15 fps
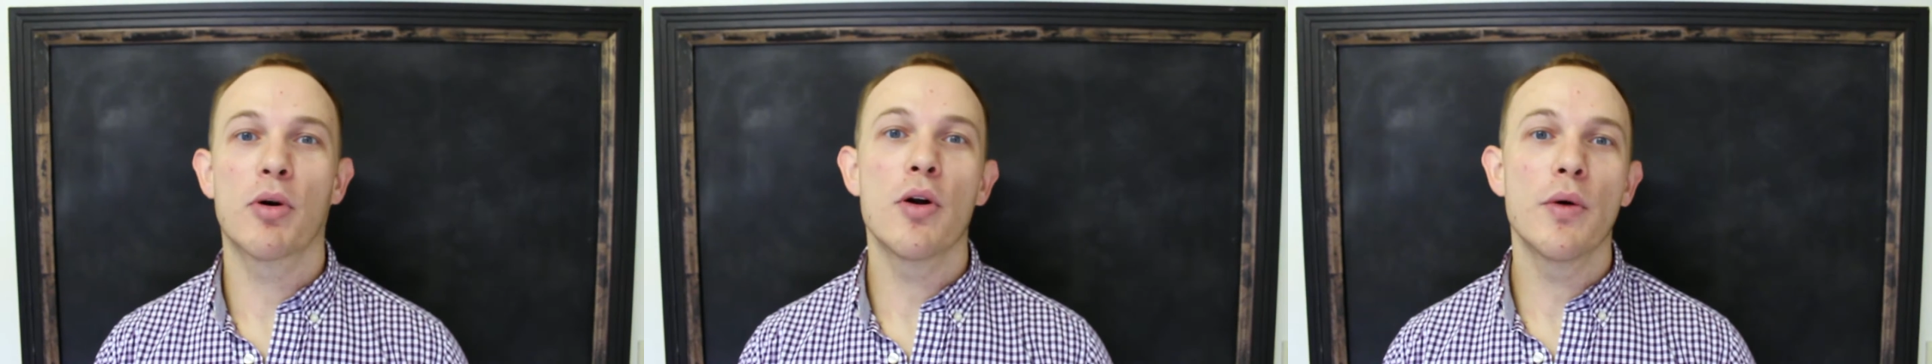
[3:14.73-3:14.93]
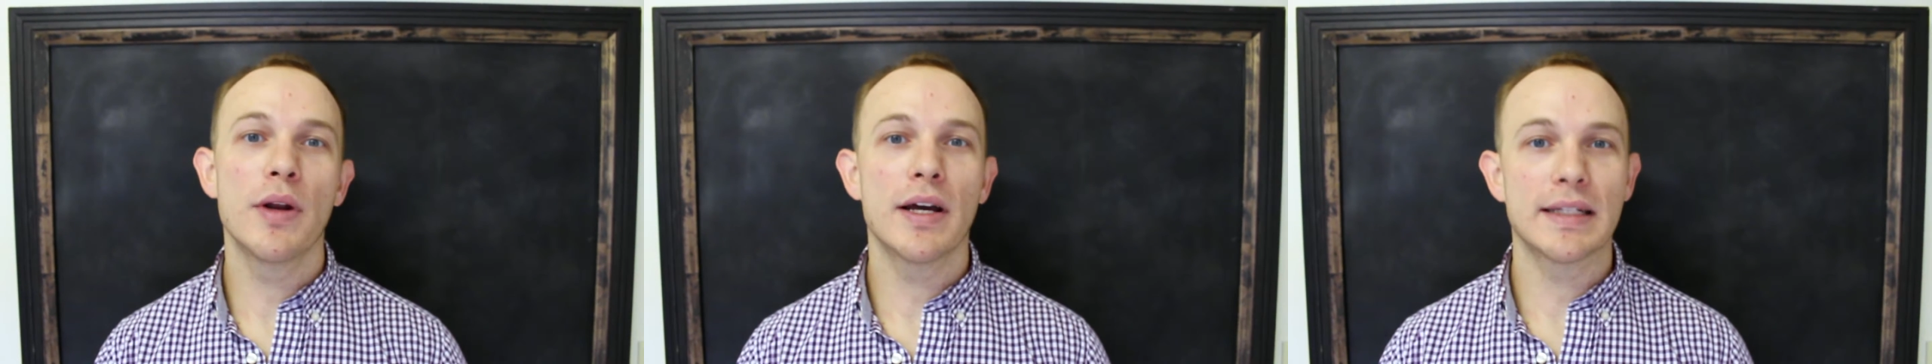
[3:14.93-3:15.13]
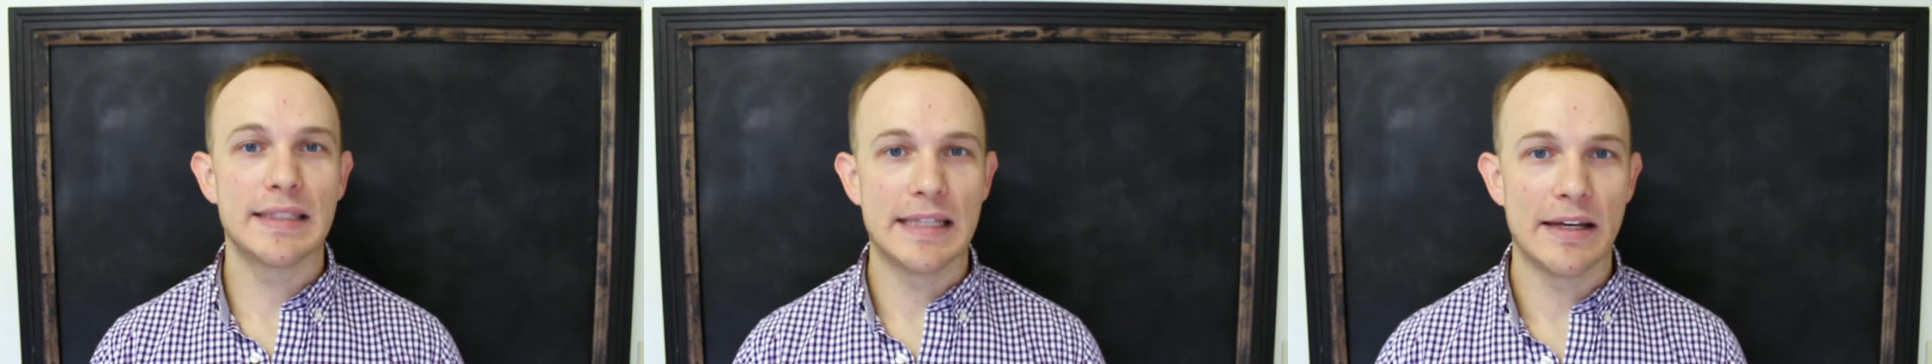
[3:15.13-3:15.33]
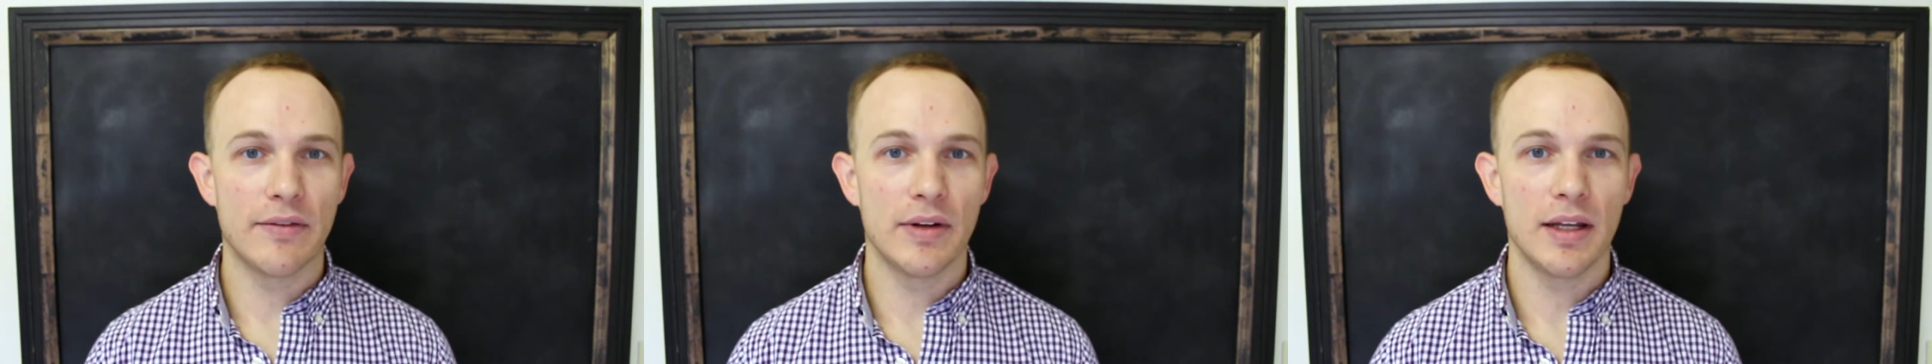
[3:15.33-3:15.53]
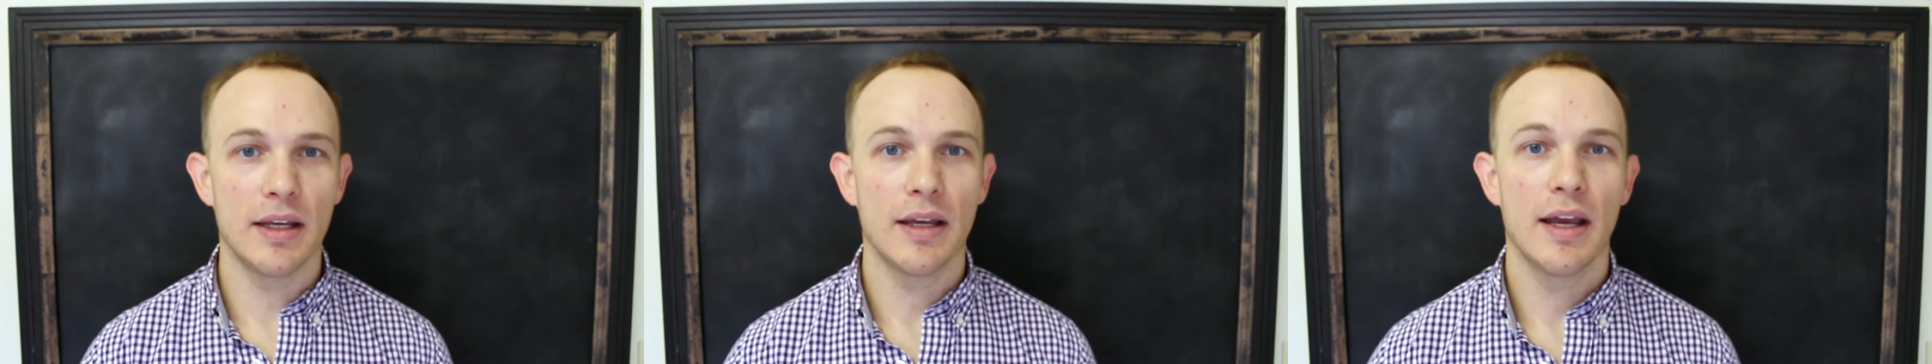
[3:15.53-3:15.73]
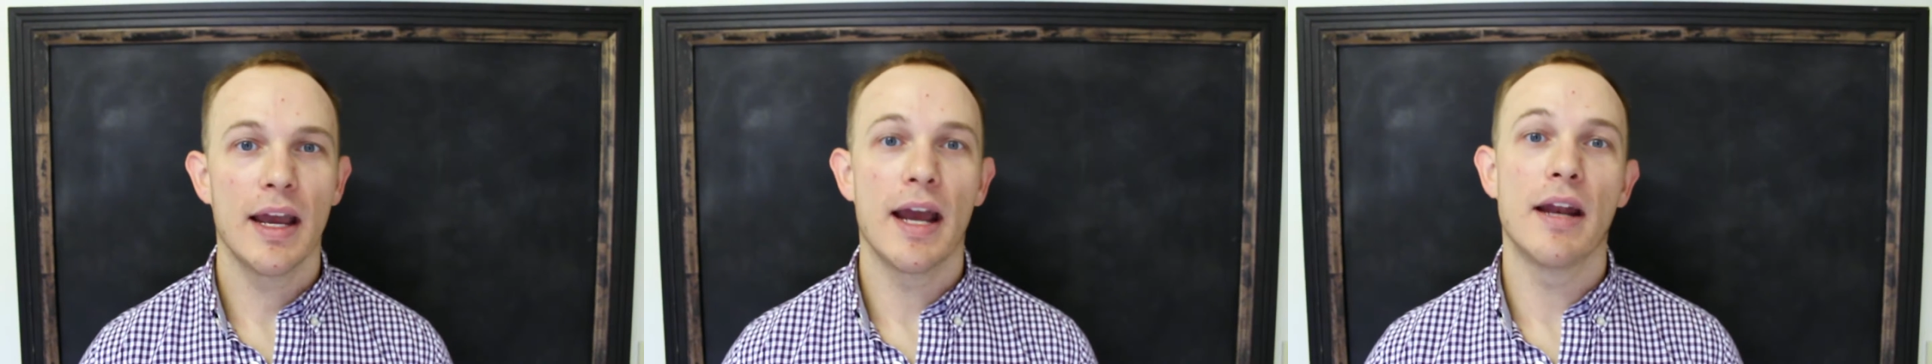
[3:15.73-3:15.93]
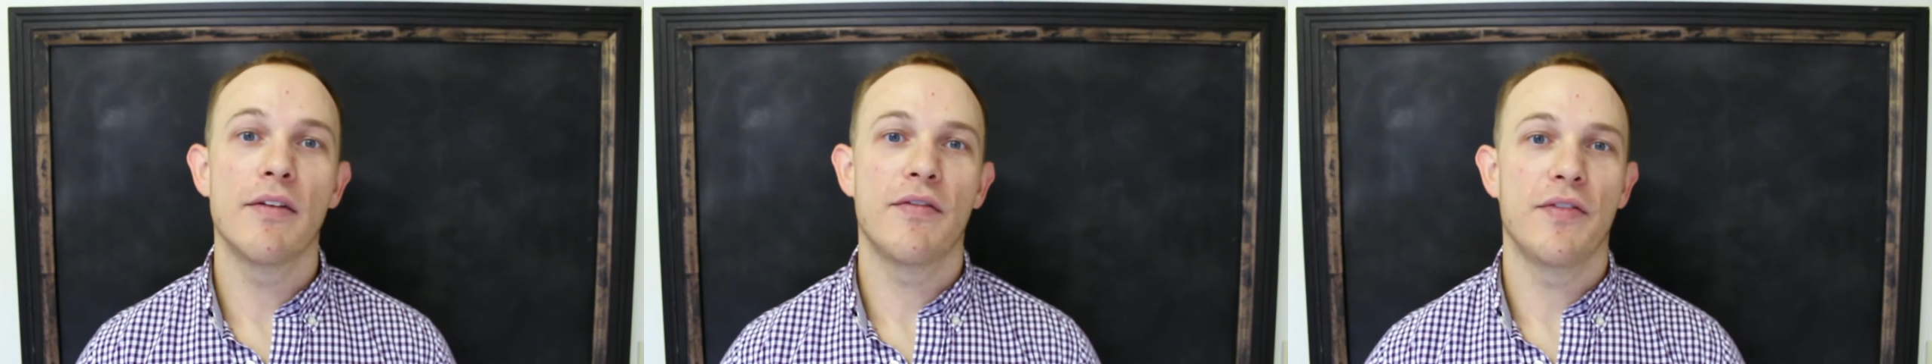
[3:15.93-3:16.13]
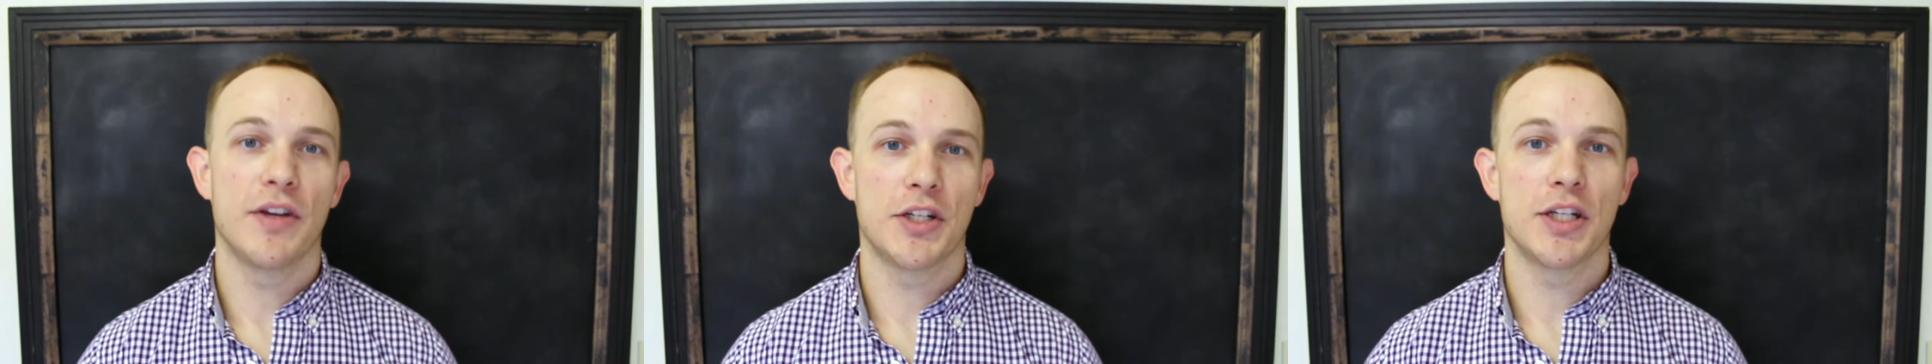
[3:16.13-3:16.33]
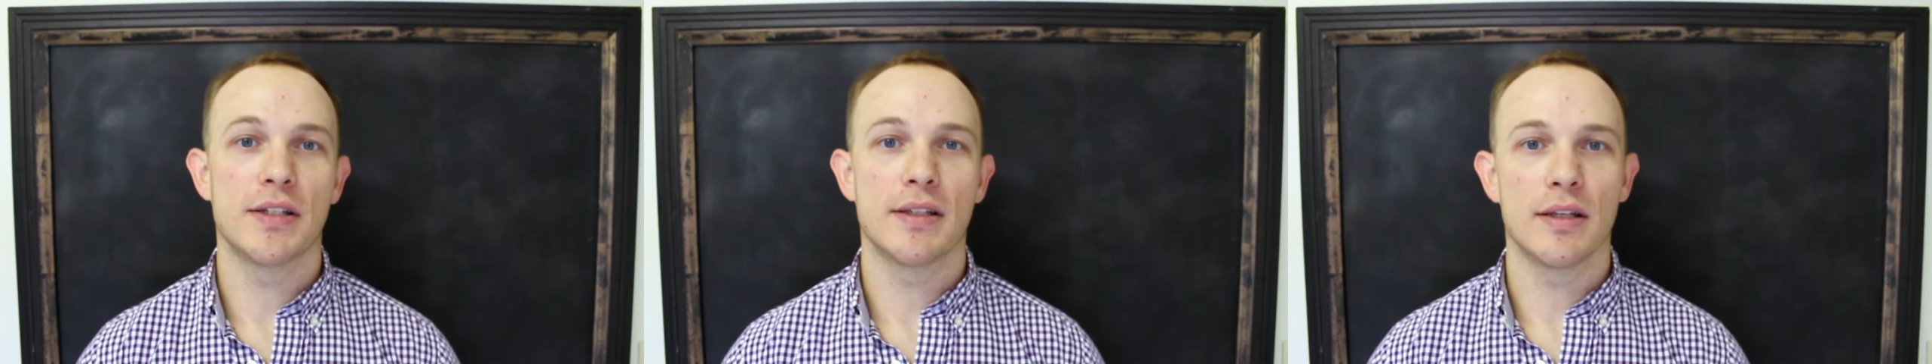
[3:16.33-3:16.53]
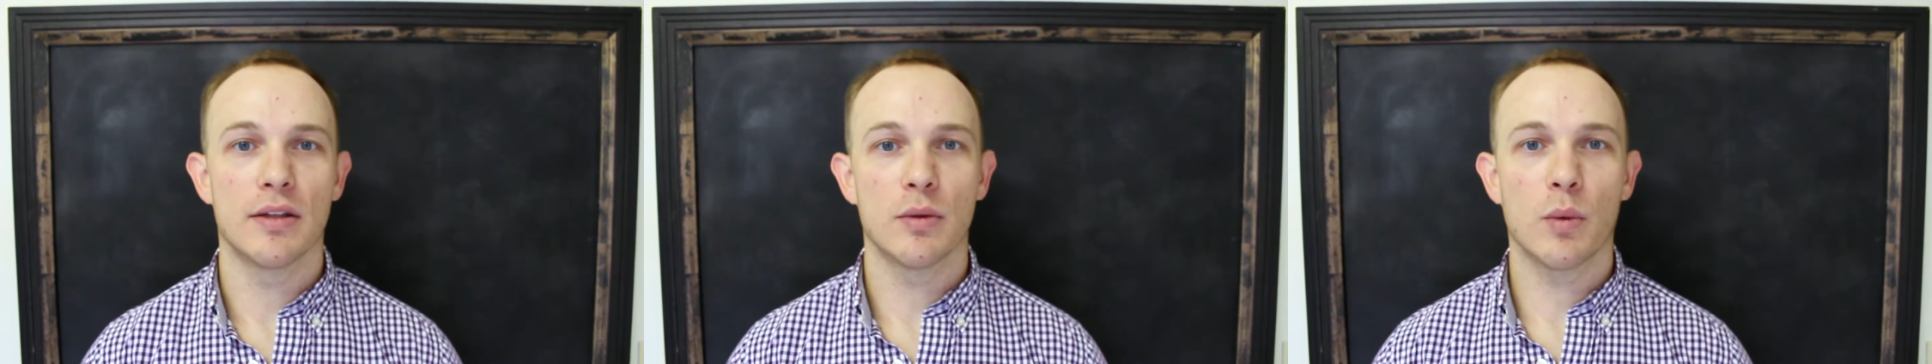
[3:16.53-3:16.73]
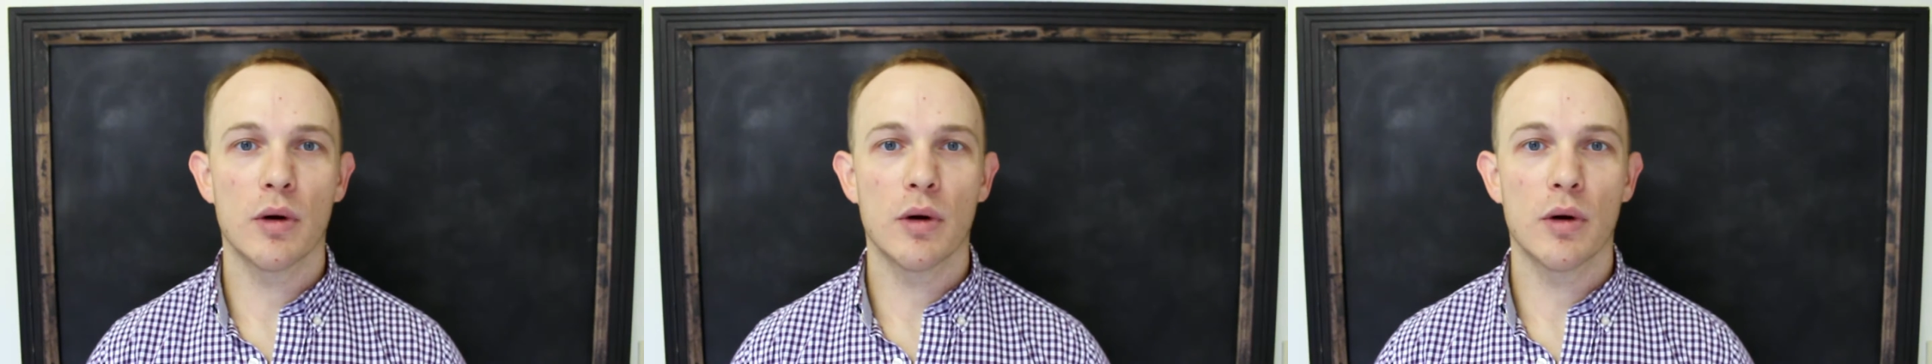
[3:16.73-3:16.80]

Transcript: productivity and efficiency in the